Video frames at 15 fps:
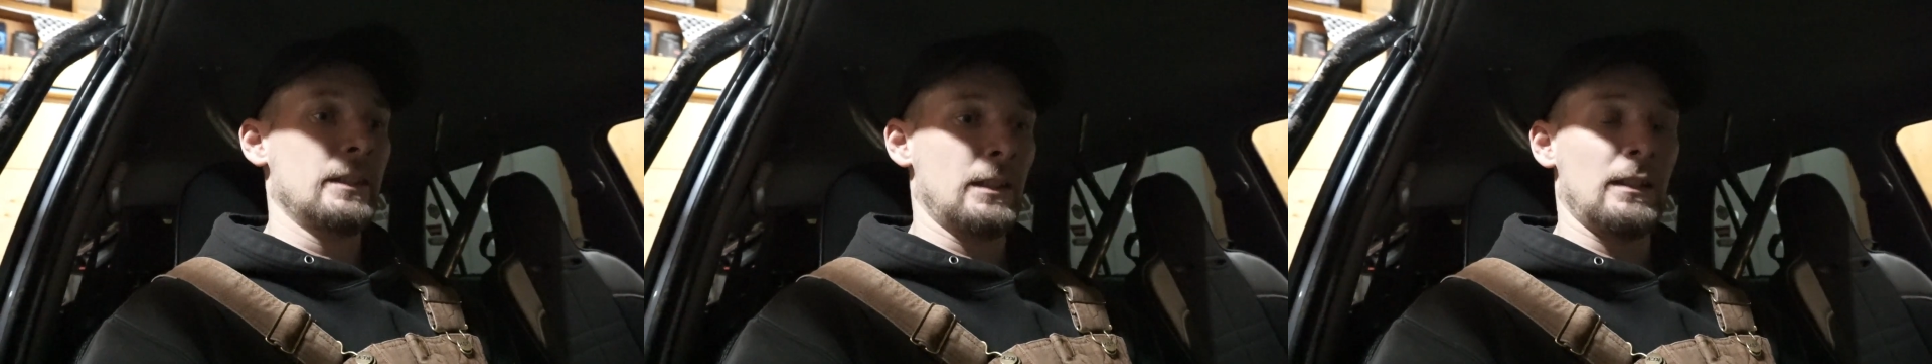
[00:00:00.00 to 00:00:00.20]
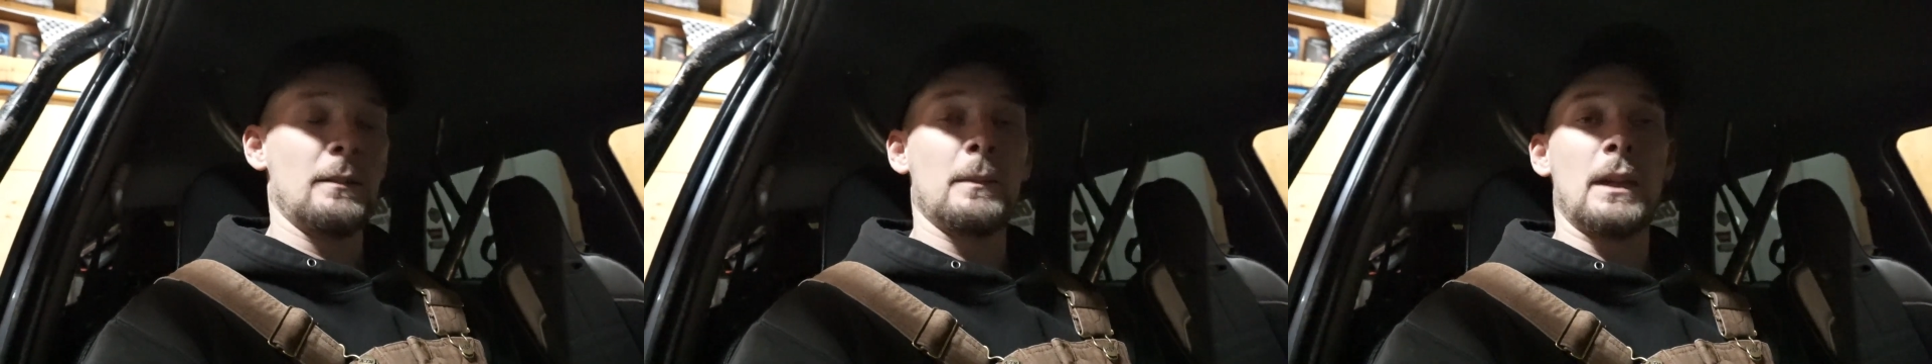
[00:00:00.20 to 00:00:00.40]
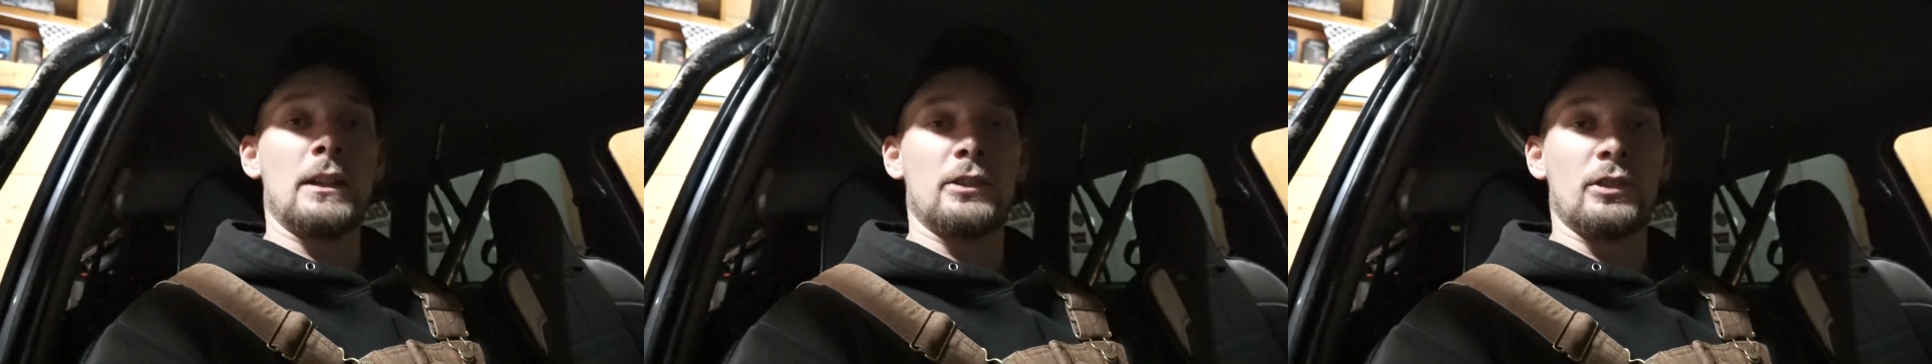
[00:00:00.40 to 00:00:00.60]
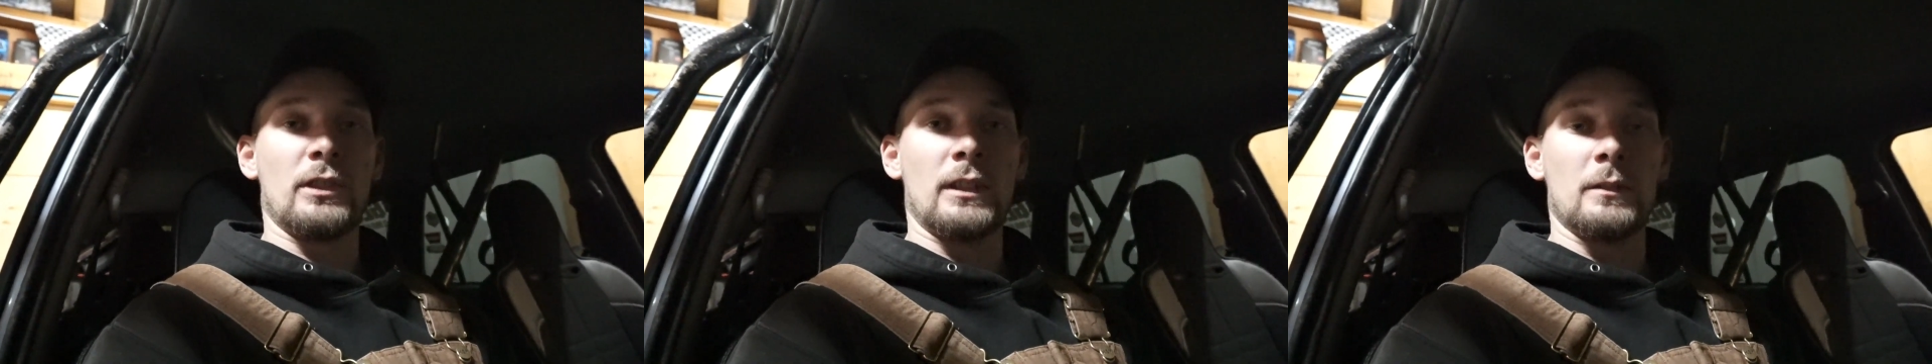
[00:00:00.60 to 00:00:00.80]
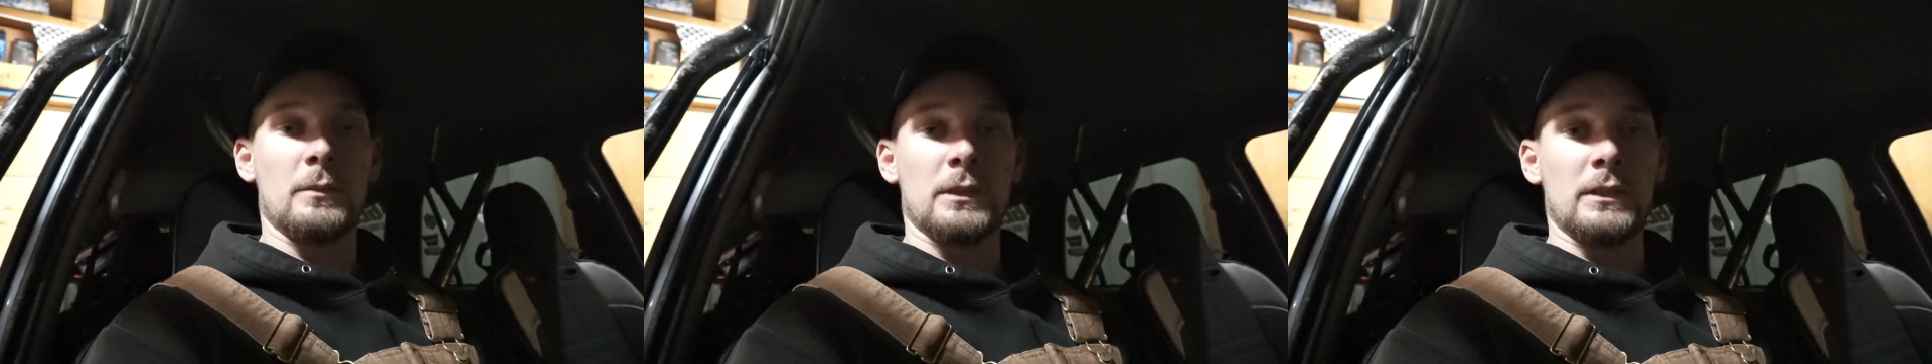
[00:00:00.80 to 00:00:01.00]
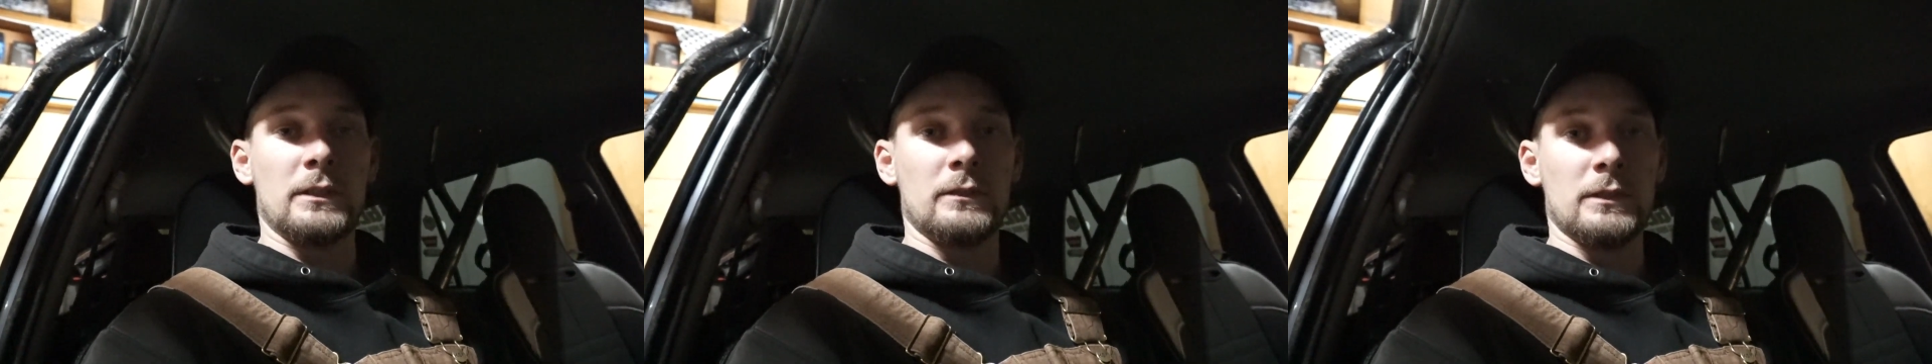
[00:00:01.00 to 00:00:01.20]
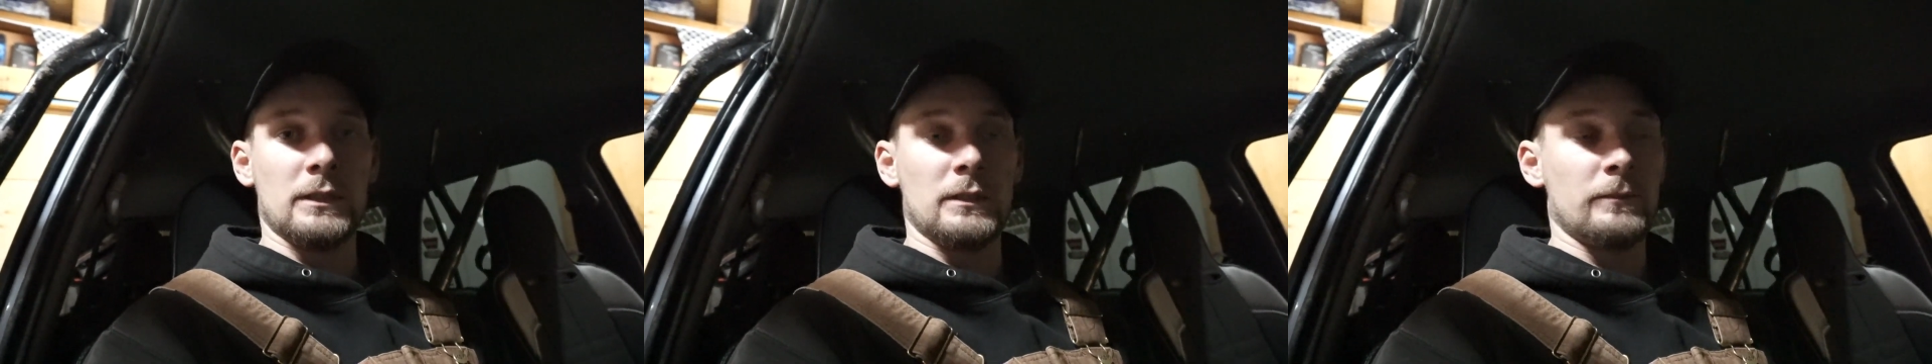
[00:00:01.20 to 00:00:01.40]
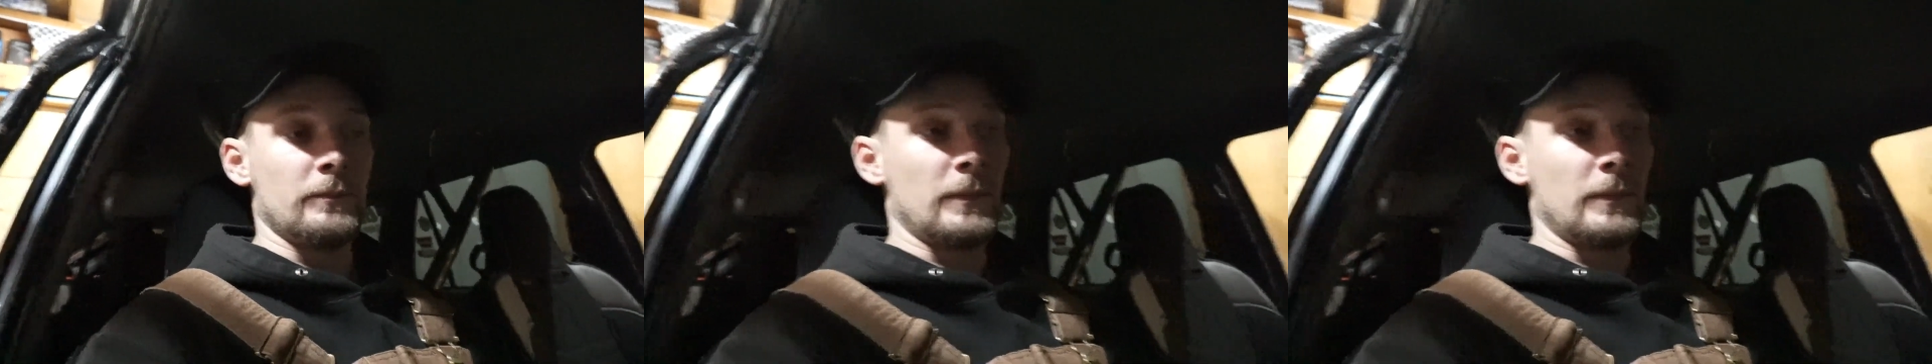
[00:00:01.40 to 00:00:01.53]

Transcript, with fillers: I'm actually able to use it.